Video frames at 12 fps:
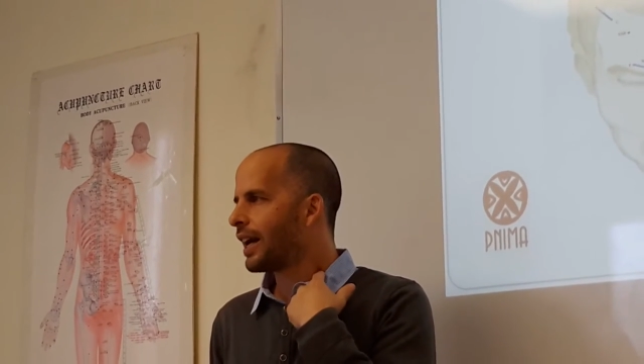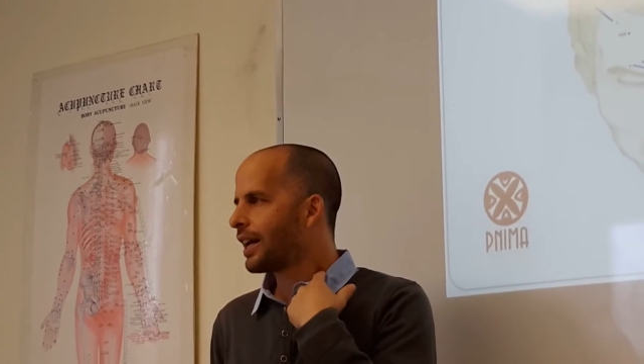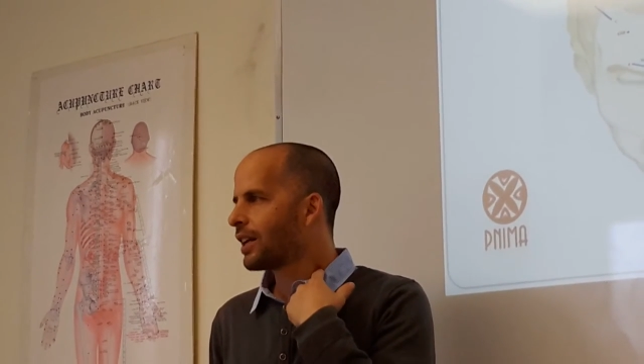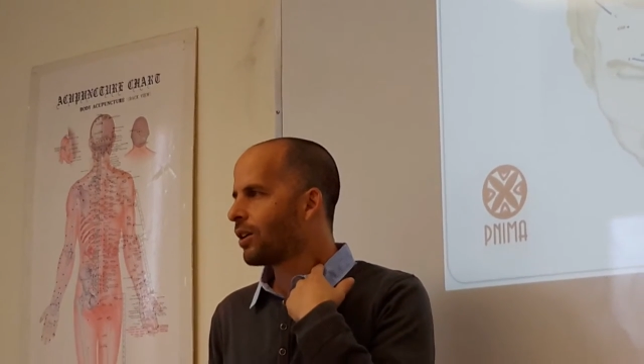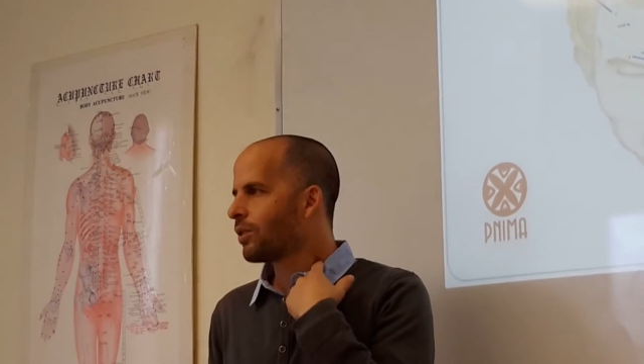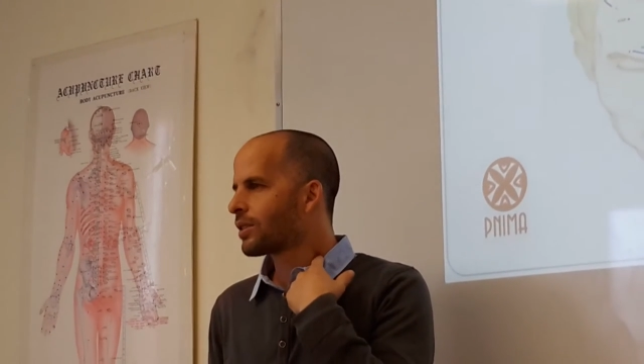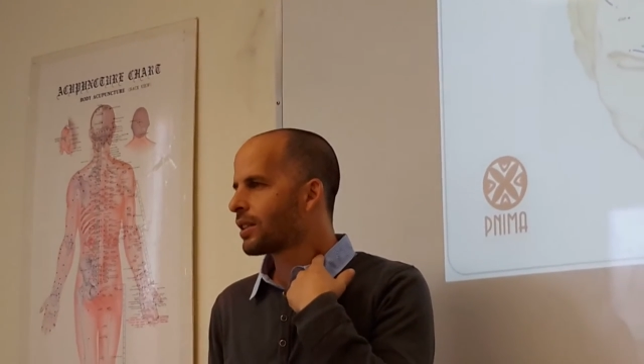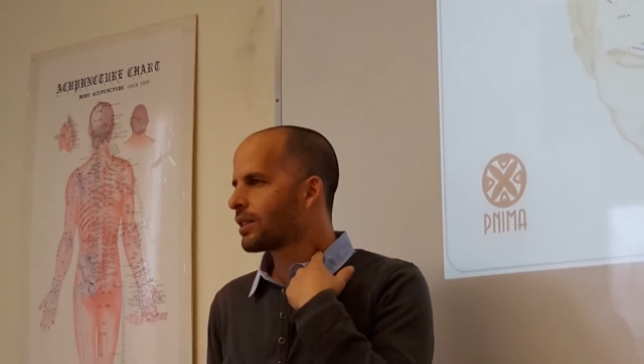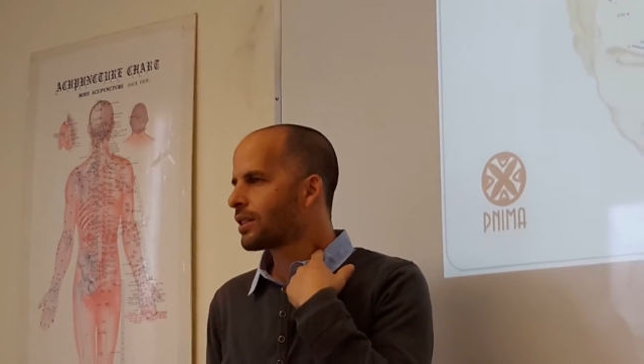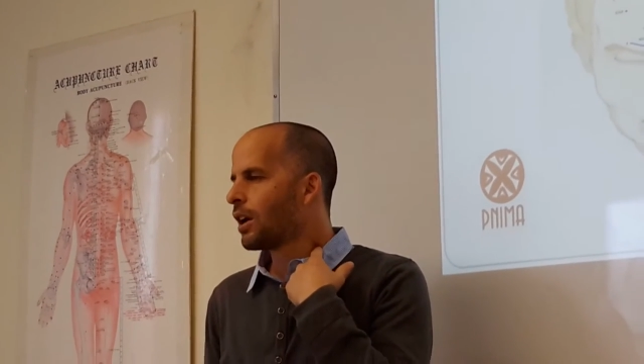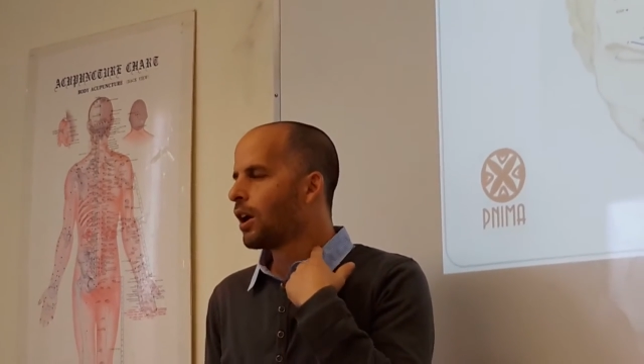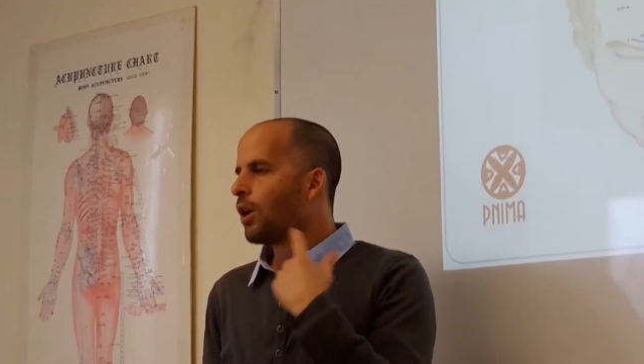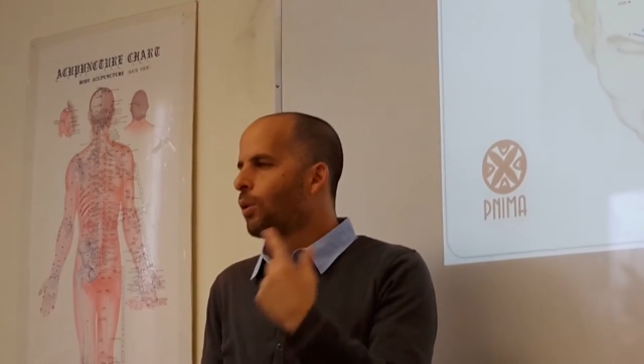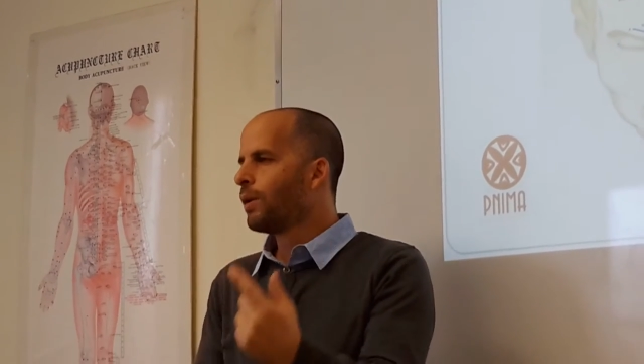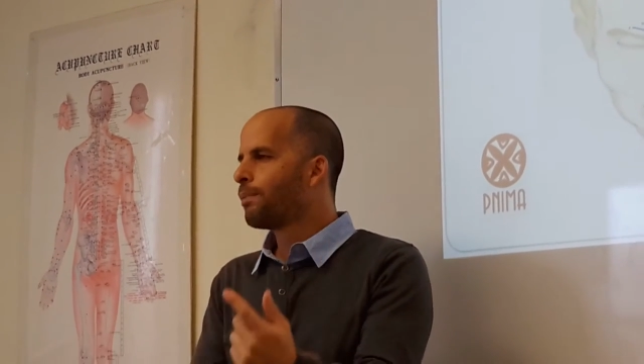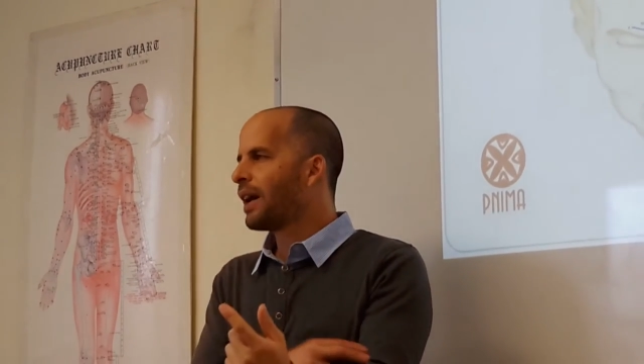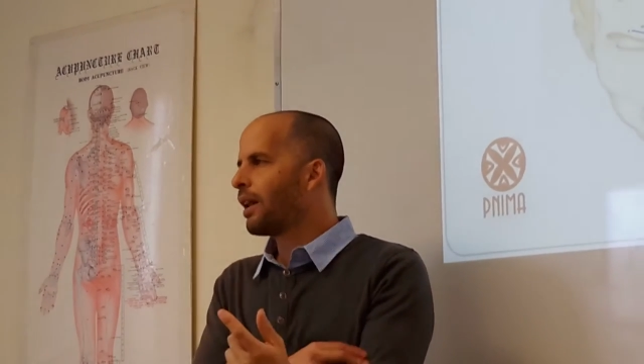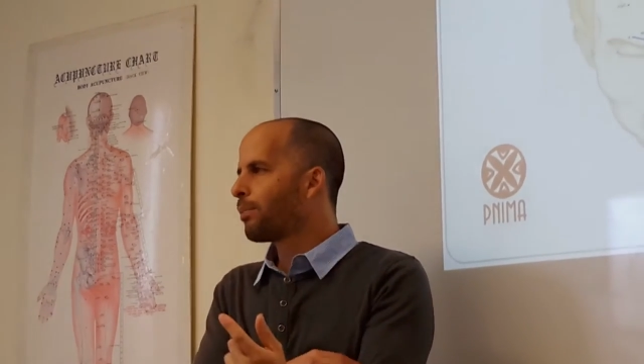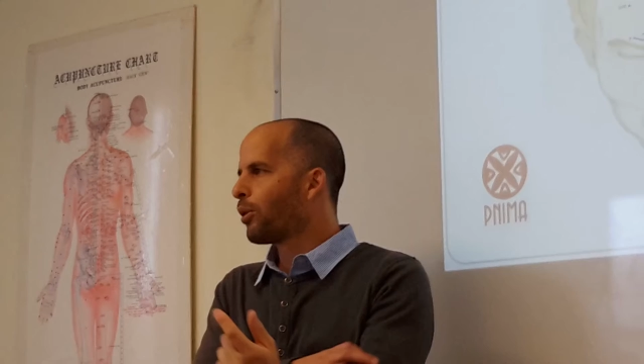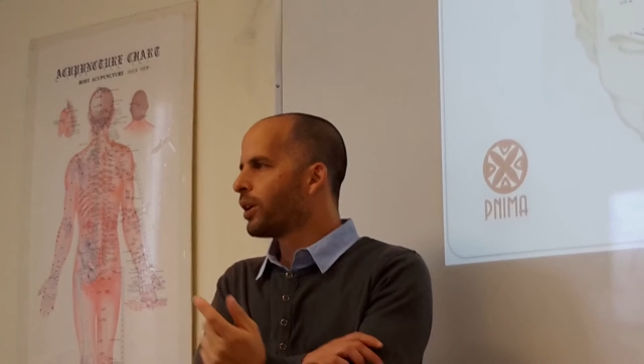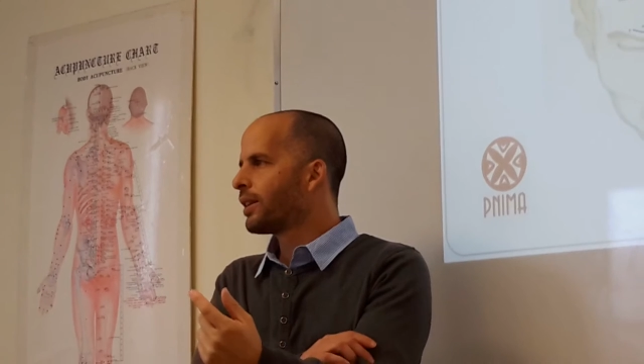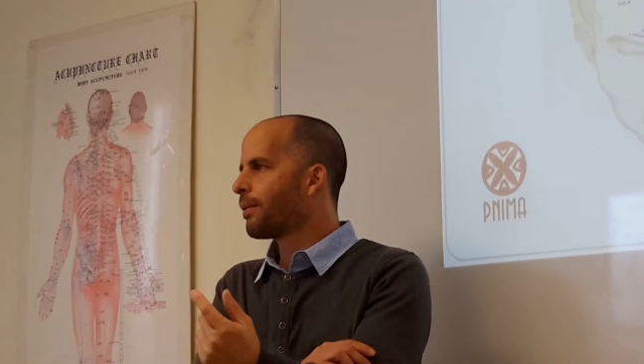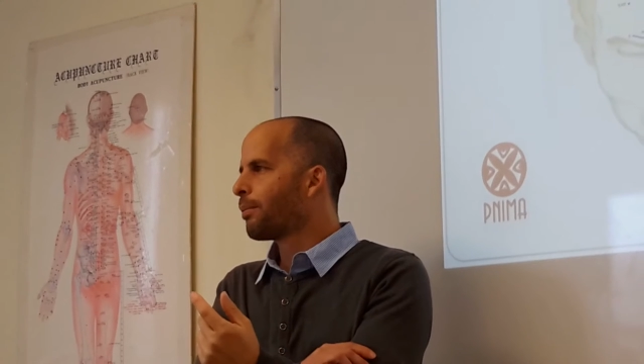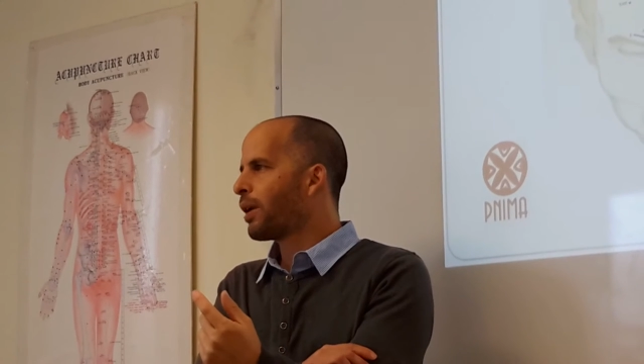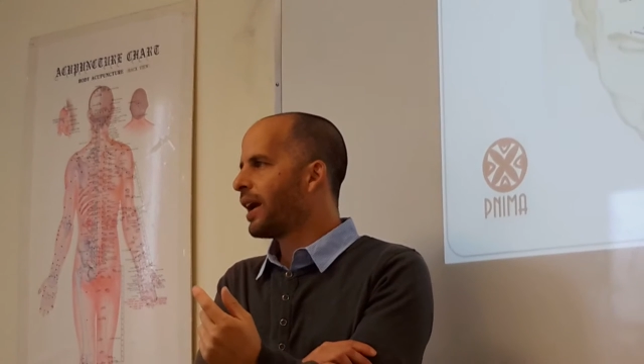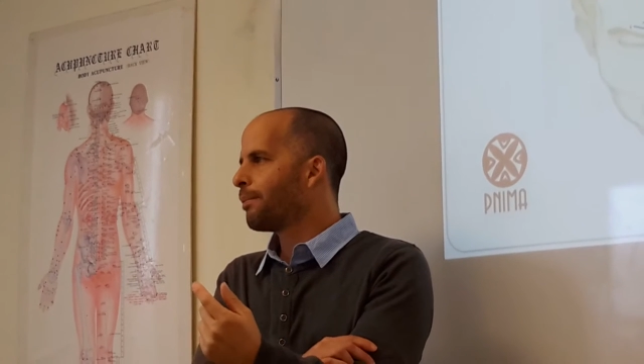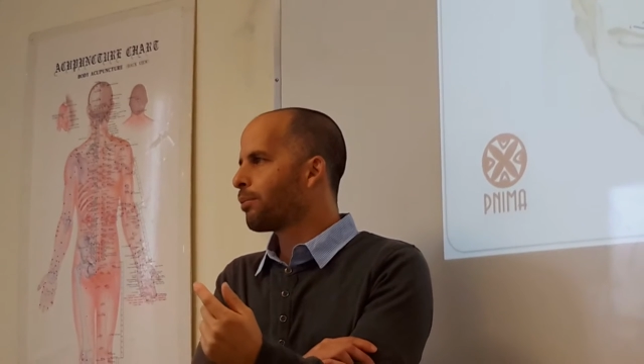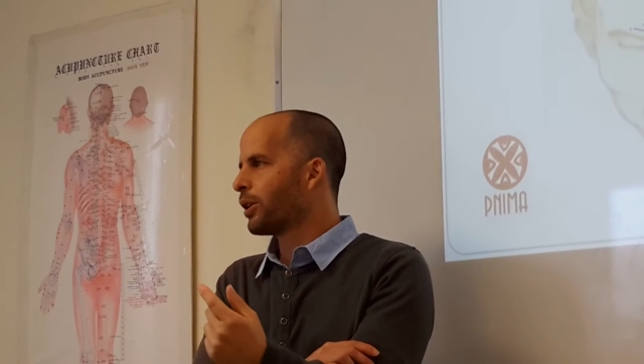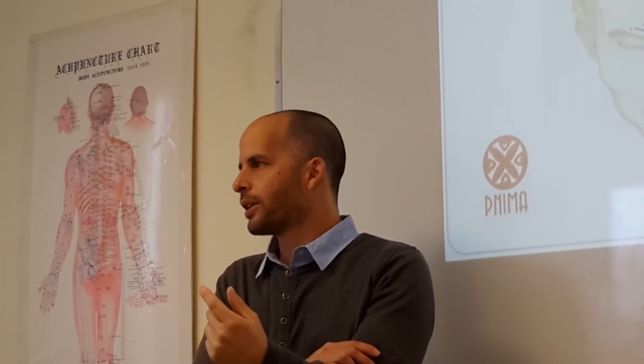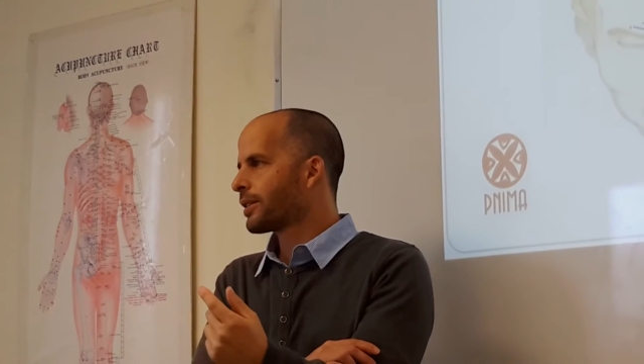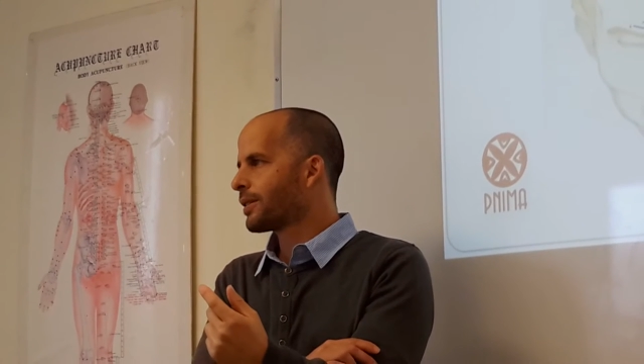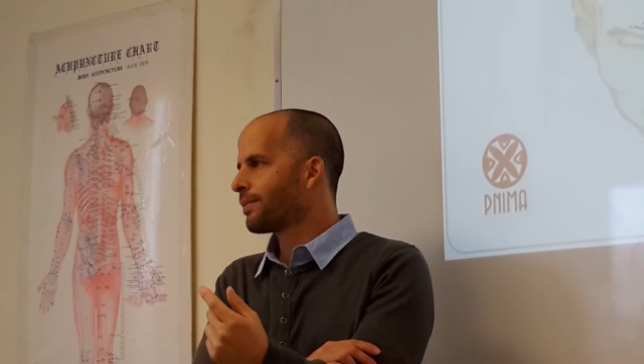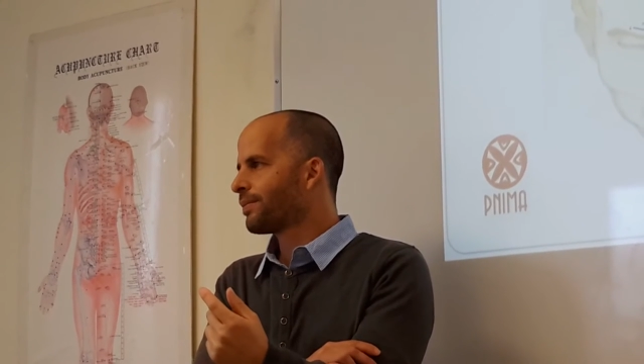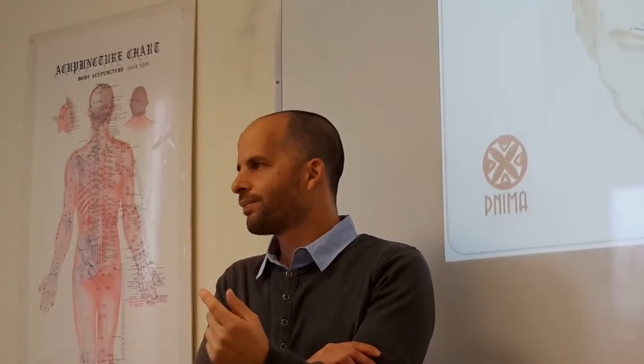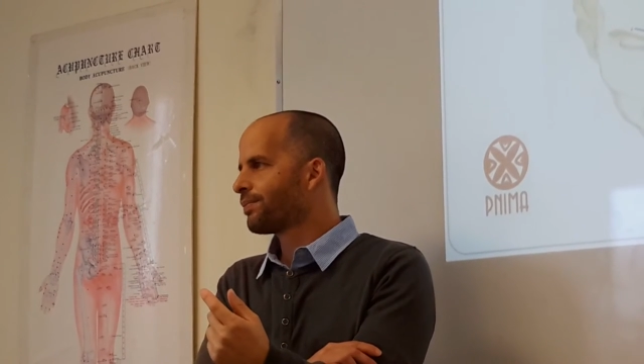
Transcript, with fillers: diagnosis, we pale point the brain points.